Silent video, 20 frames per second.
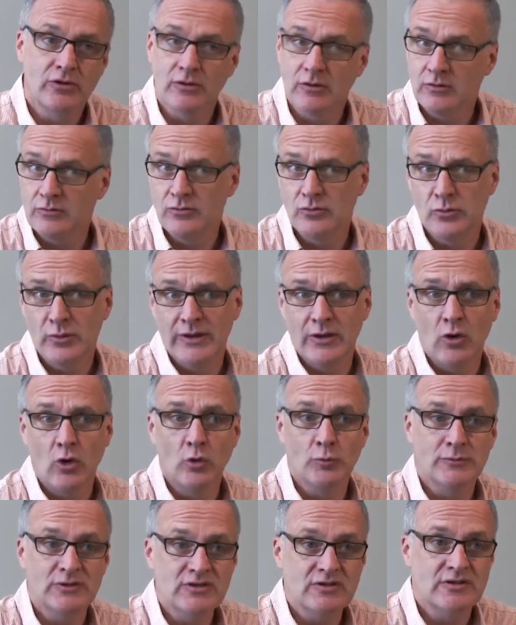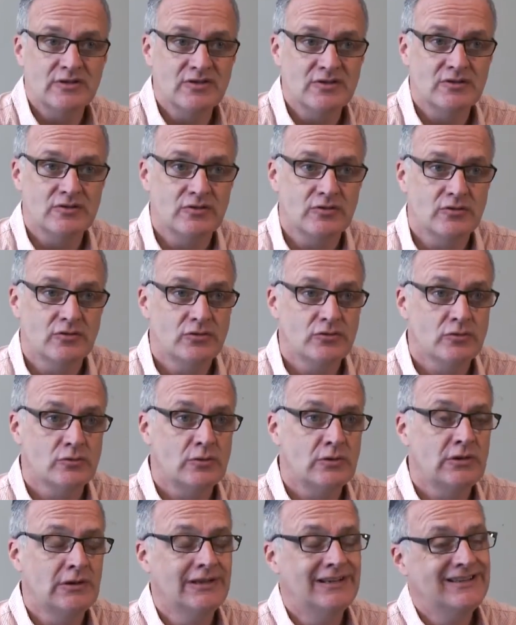you know doing homelessness as
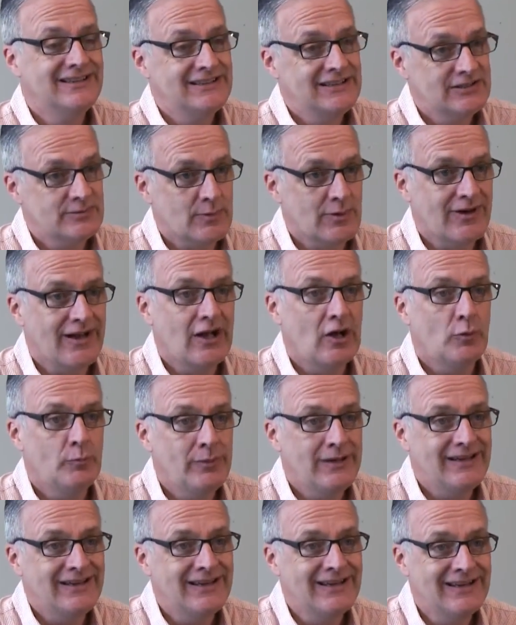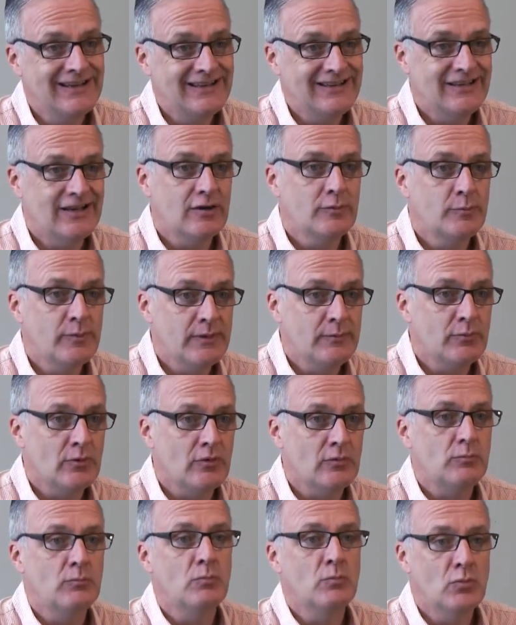usual. It's about helping young
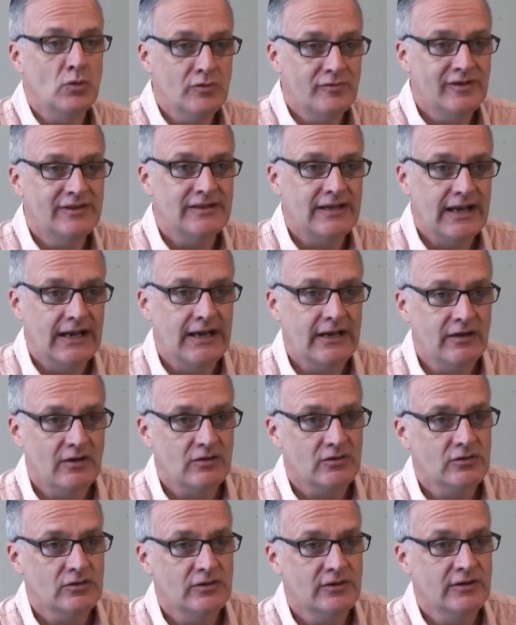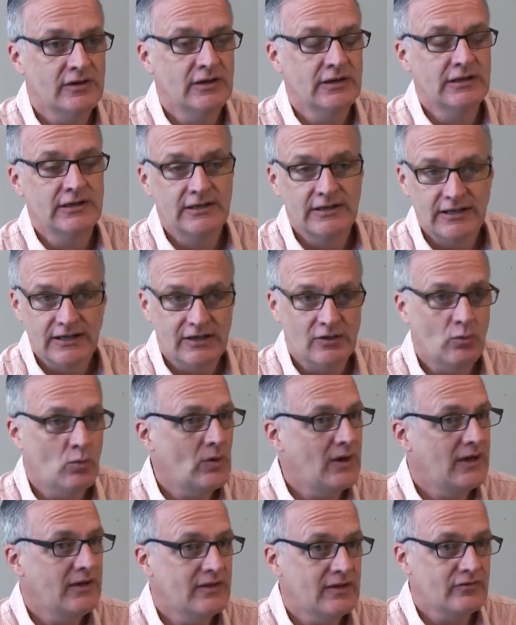people move into adulthood in a
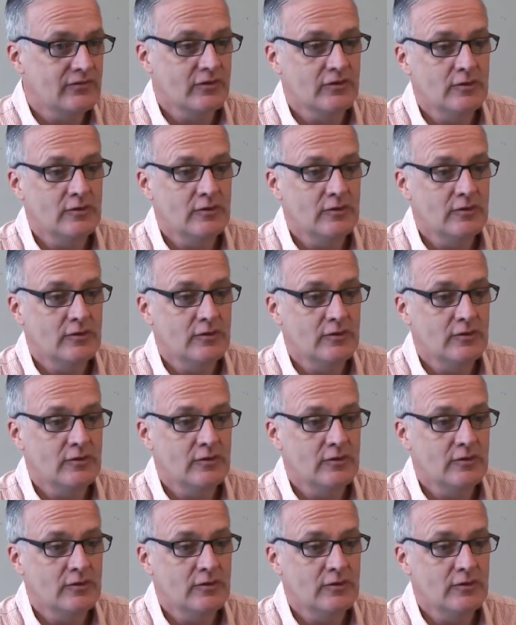way that's